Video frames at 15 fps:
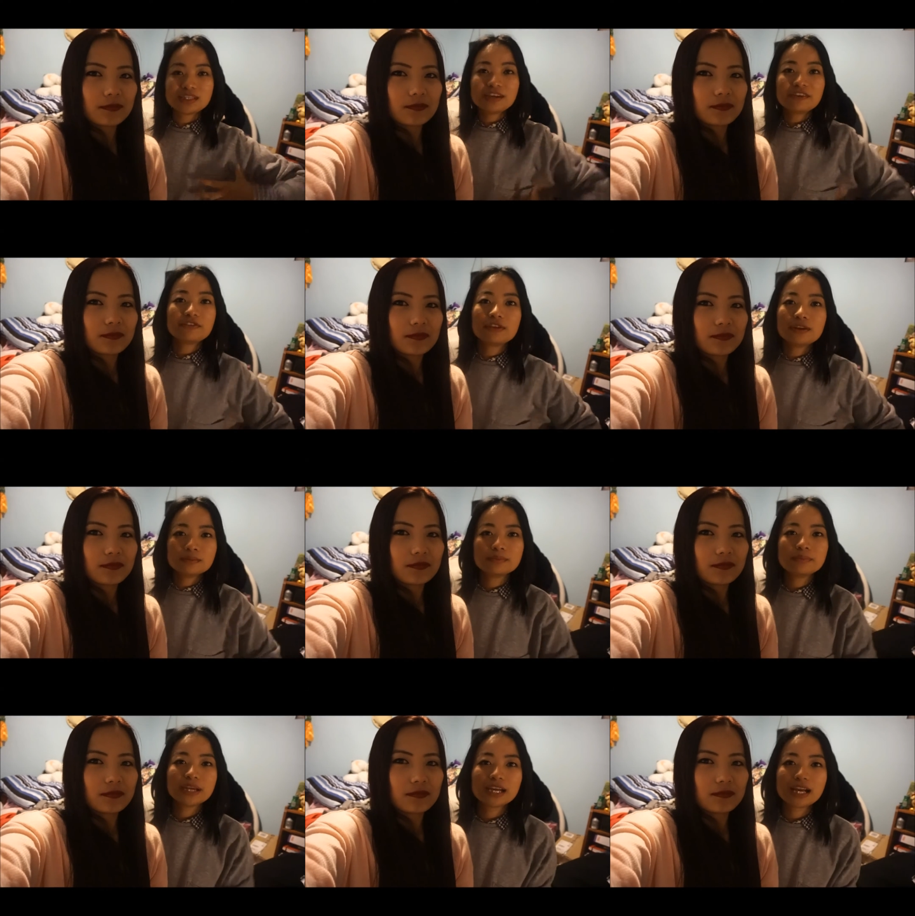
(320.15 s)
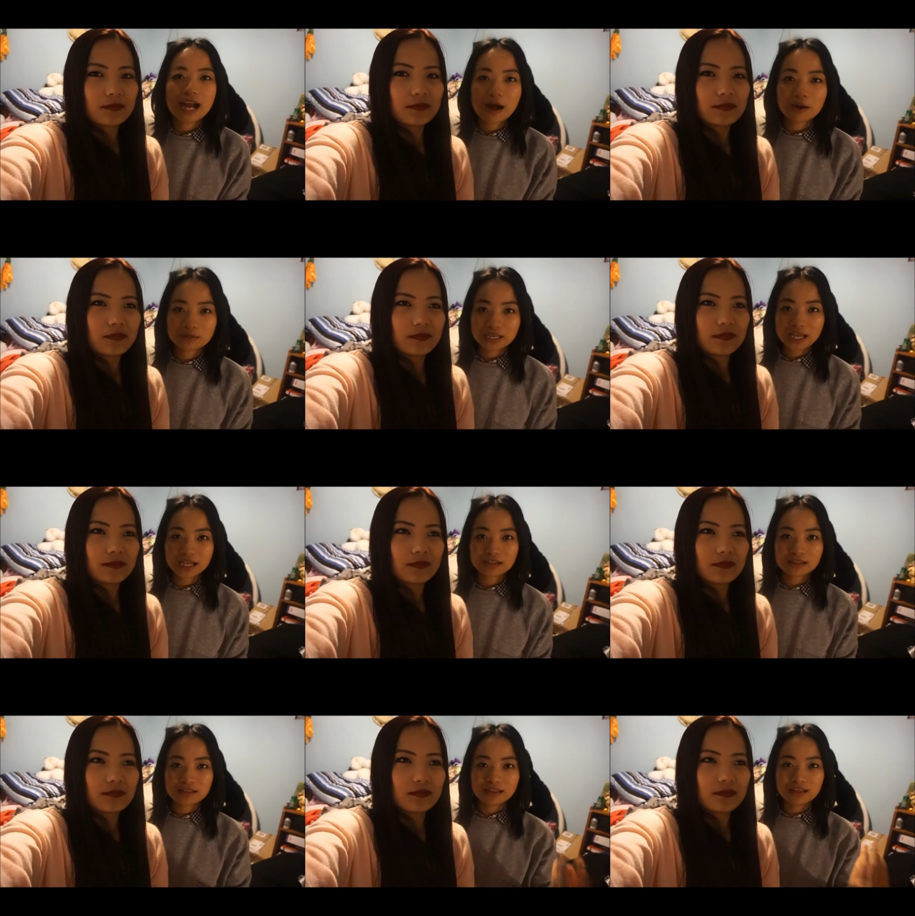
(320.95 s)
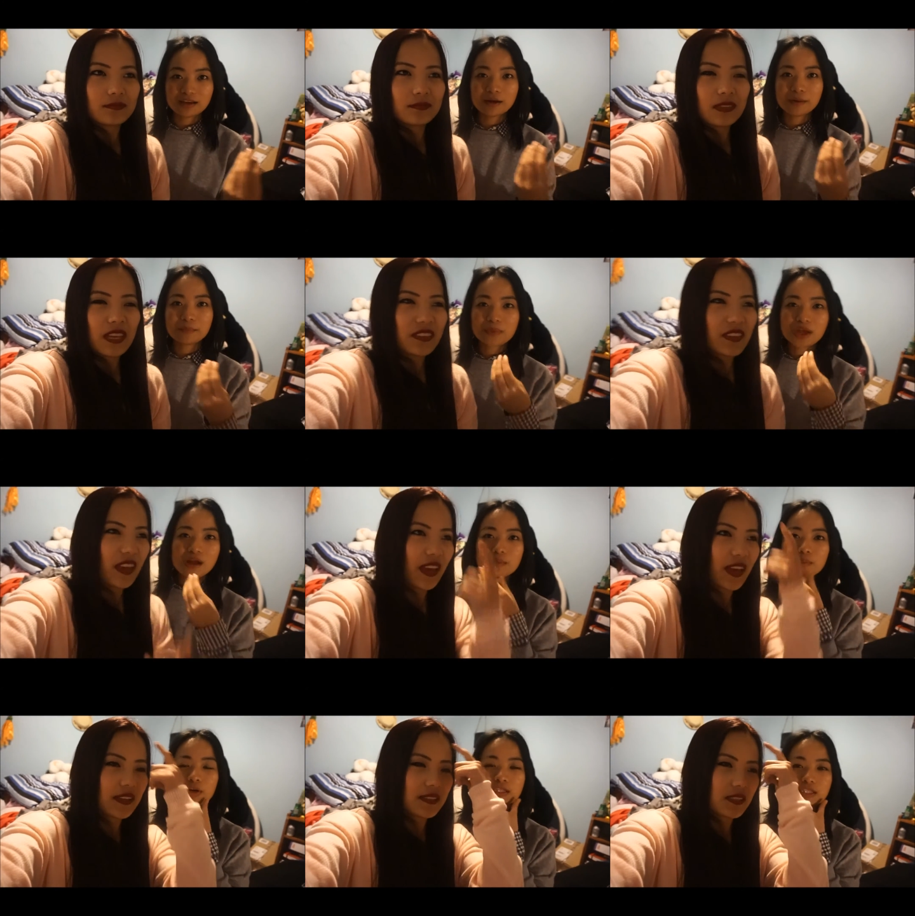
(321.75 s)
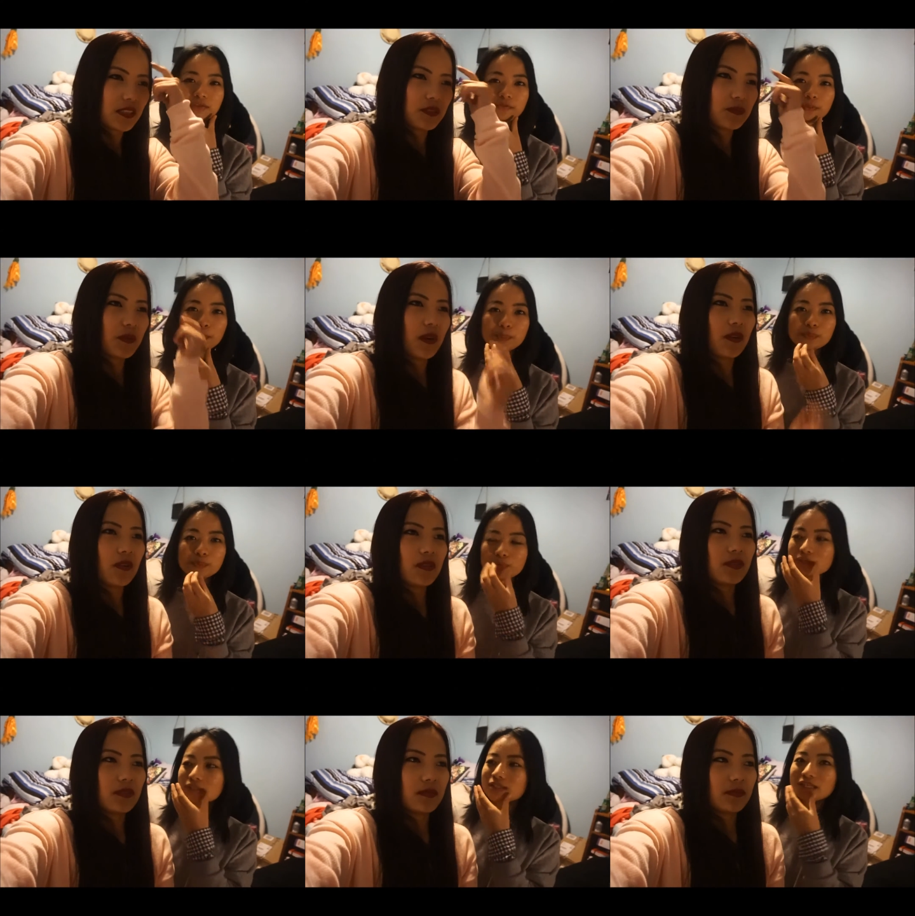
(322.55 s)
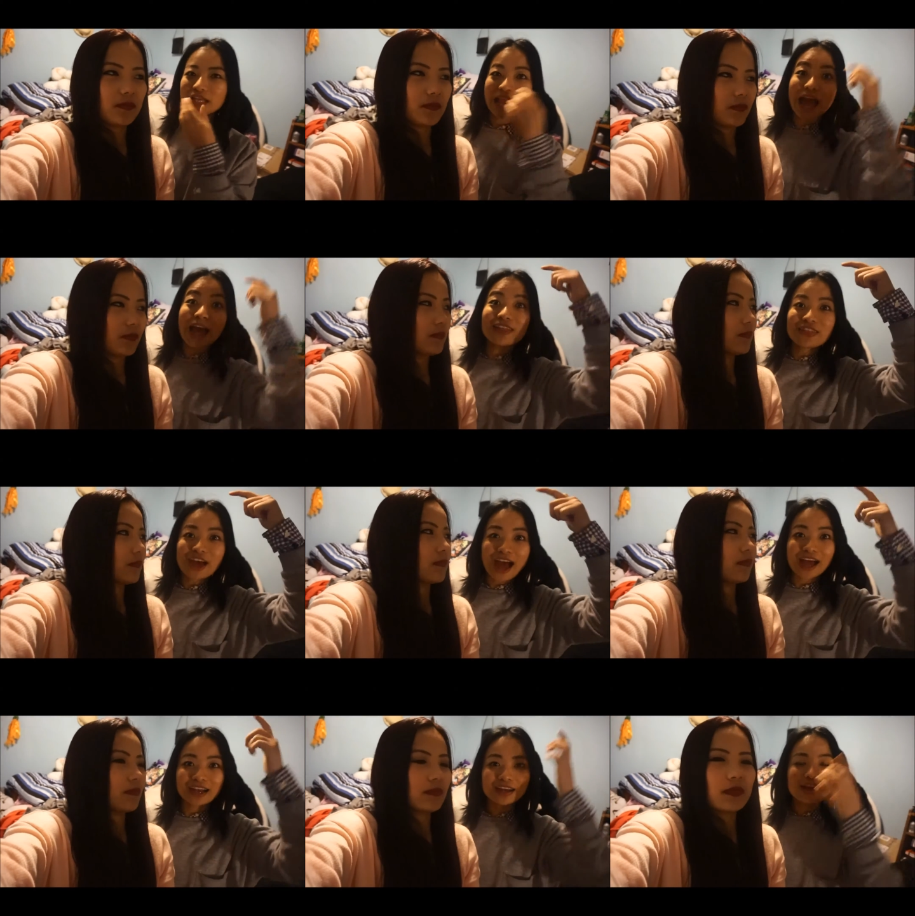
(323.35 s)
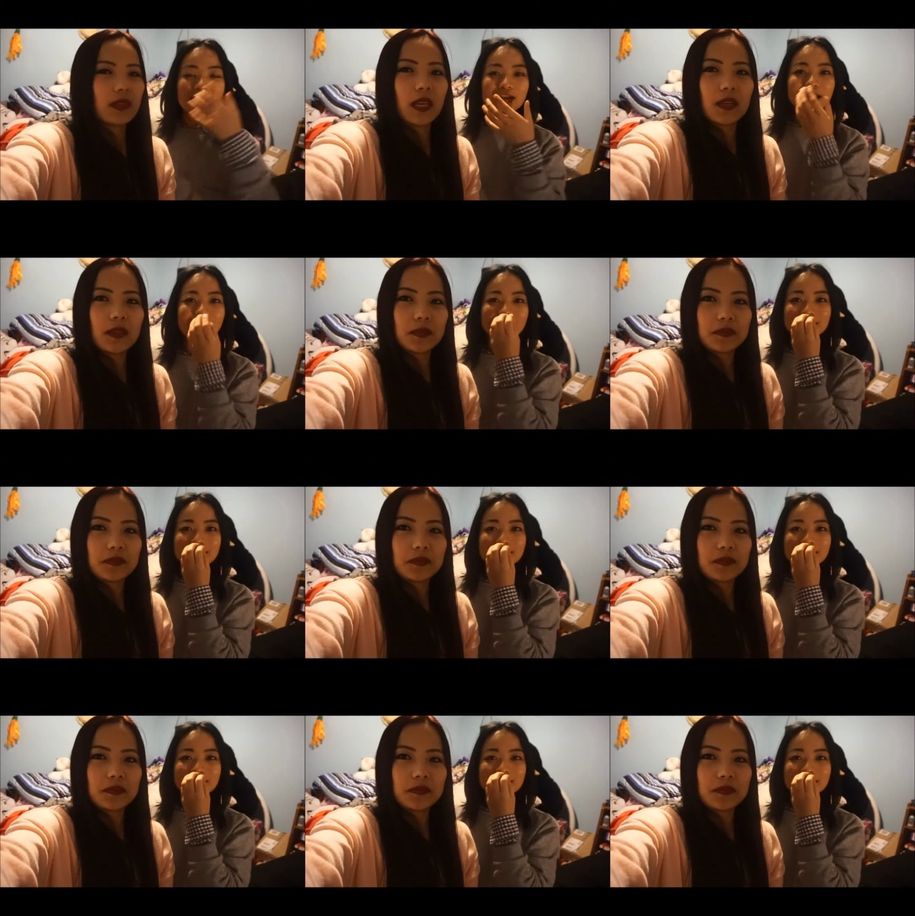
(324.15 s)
Speaker 1: different big gown like the um, and the hat as well and the hat yeah.